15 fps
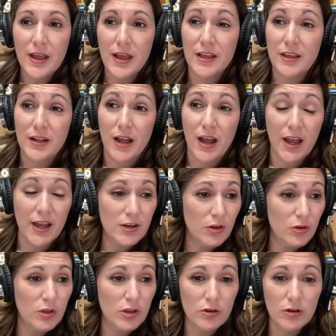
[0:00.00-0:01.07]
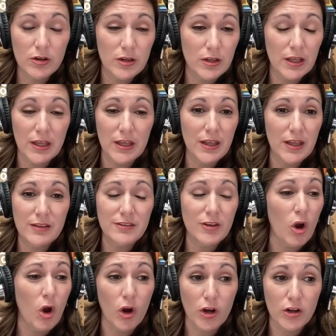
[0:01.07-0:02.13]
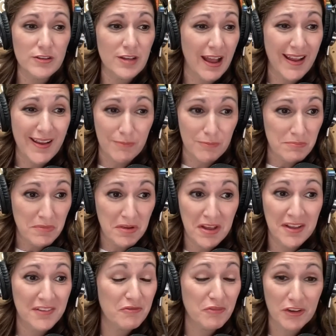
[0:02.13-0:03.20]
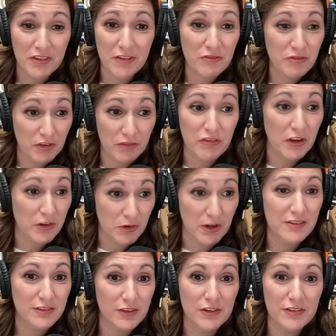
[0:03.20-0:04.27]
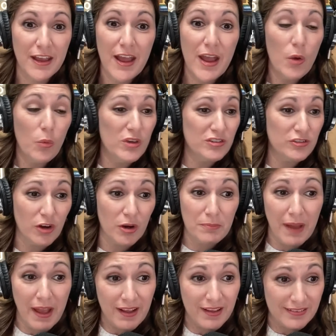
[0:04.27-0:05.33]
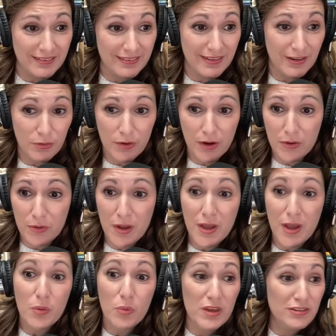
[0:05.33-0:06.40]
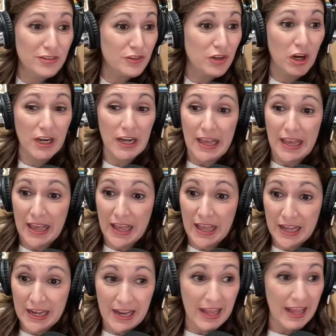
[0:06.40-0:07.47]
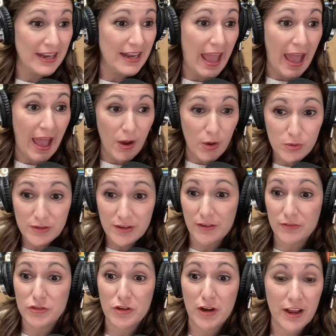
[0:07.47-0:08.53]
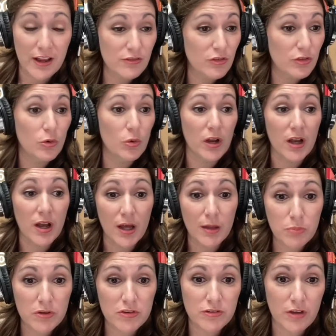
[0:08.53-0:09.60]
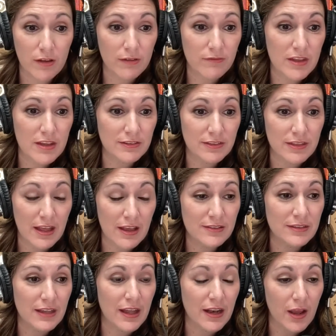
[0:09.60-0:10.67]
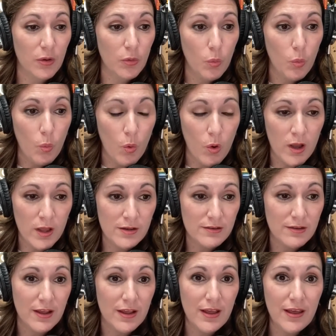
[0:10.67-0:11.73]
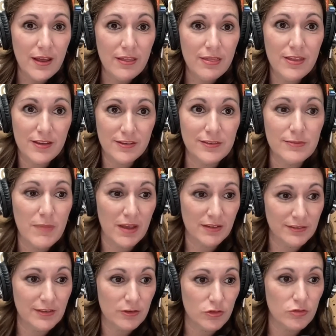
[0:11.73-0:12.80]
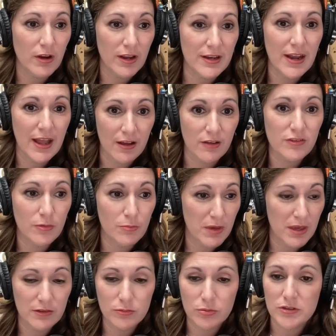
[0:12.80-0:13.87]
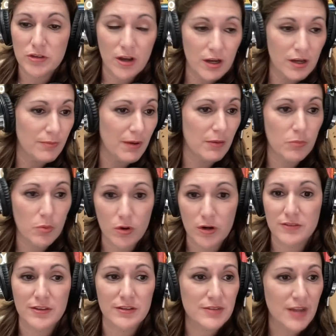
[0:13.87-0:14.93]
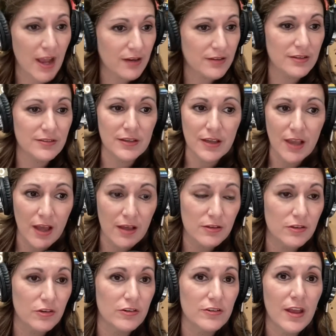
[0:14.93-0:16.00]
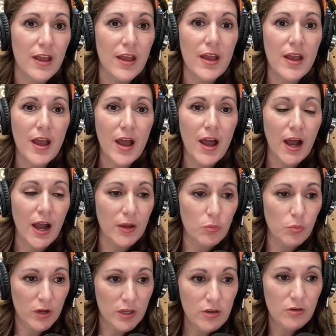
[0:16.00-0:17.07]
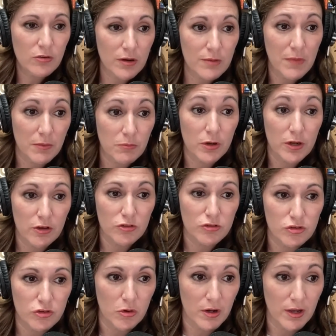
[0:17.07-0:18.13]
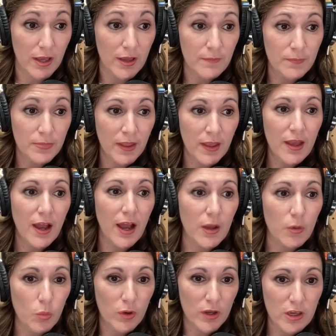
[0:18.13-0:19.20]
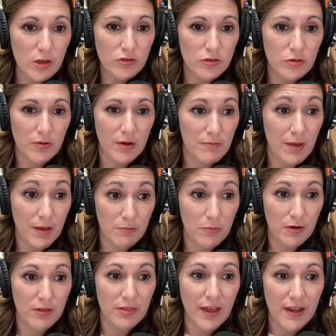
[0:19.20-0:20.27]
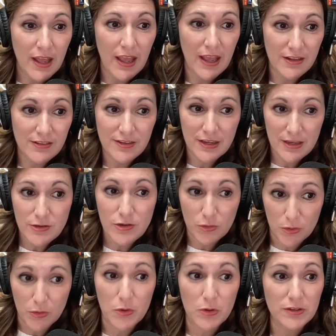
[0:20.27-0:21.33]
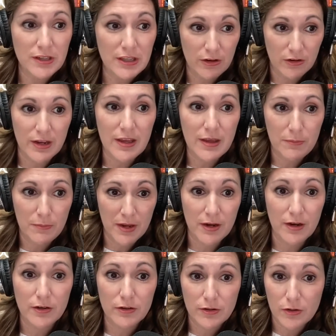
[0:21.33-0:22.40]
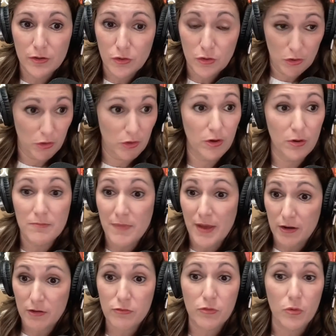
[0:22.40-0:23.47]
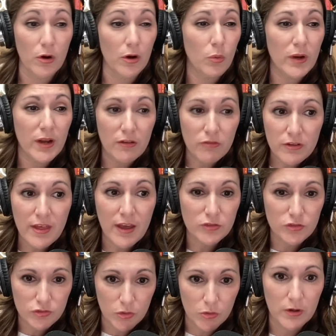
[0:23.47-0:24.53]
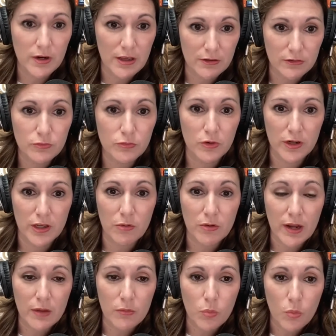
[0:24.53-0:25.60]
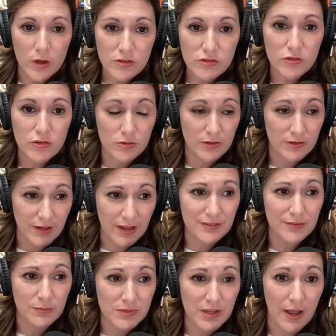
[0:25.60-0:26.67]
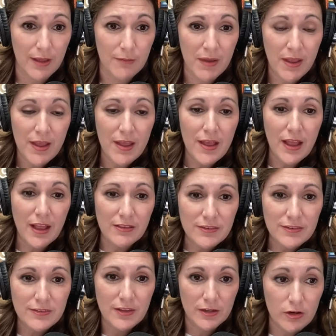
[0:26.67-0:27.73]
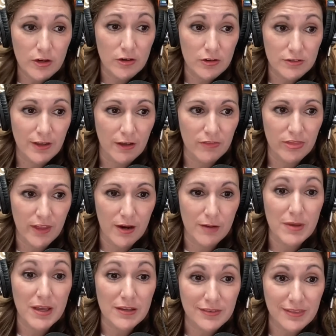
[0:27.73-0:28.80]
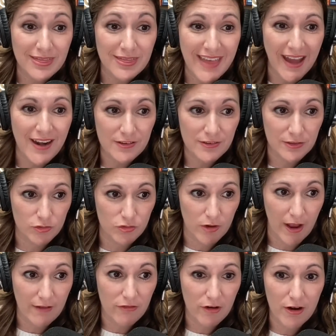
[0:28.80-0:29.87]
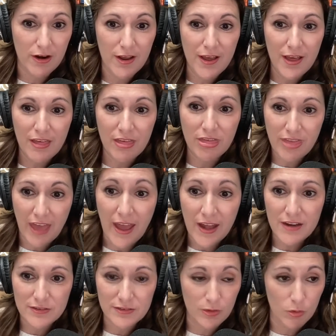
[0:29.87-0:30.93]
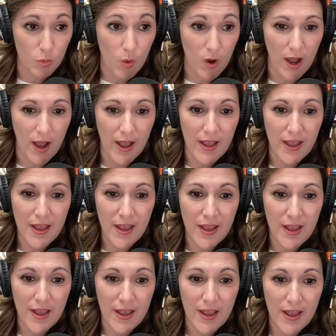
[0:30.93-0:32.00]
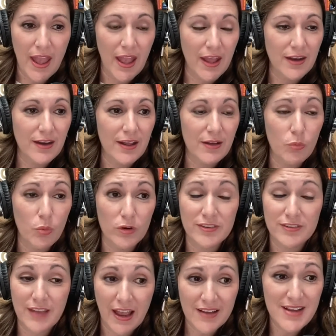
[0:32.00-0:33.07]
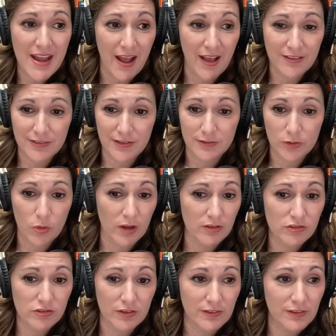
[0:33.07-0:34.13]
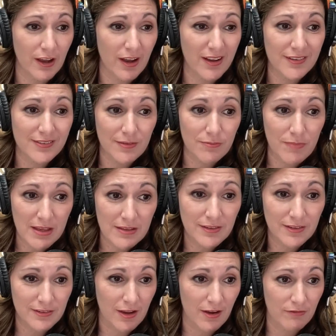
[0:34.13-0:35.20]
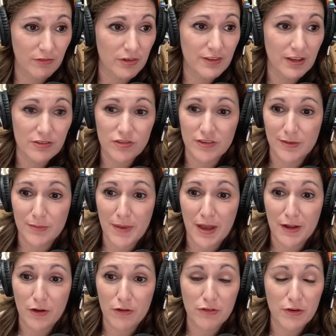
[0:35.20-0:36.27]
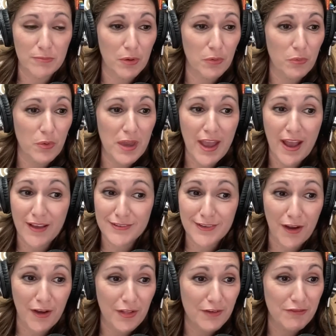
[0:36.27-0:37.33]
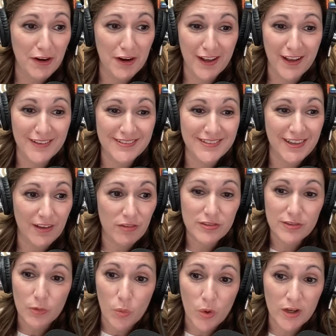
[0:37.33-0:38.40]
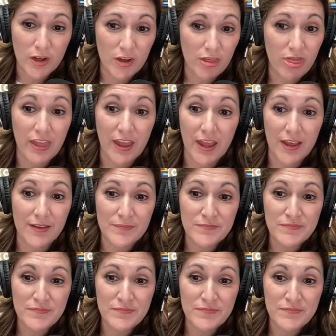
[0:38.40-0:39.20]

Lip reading: And I know it's a hard time for fundraisers. We start back at zero. We start in and out of trying to accomplish all of these things. And I want this message right now to be, as we talk about boards and tactics and calendars, I want you to remember your joy. I want you to remember that 18-year-old hearing impaired girl metaphor, whatever that story is for you. And I want you to take some time and center yourself there, because that is the driver. That is the why. And we're sad to ask this question, Scott, because it means this conversation's about over. But we ask all of our guests to give us a one good thing.